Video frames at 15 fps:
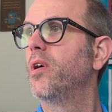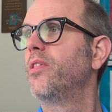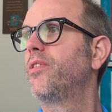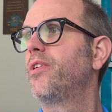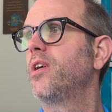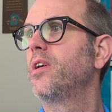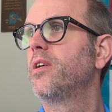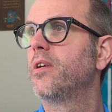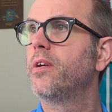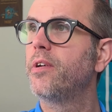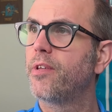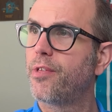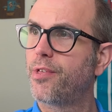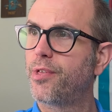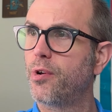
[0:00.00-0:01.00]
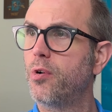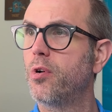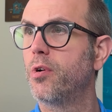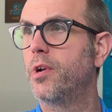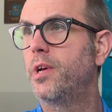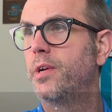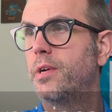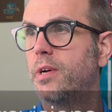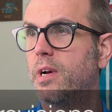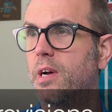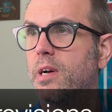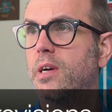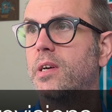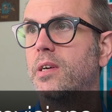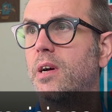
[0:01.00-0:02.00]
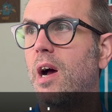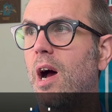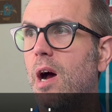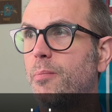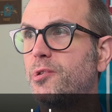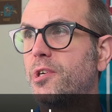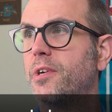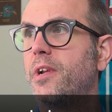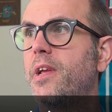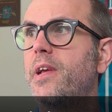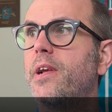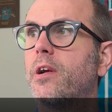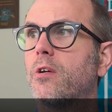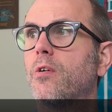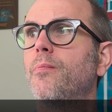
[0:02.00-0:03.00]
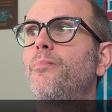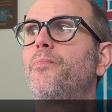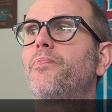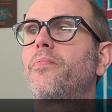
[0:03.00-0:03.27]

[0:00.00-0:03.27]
the third option here,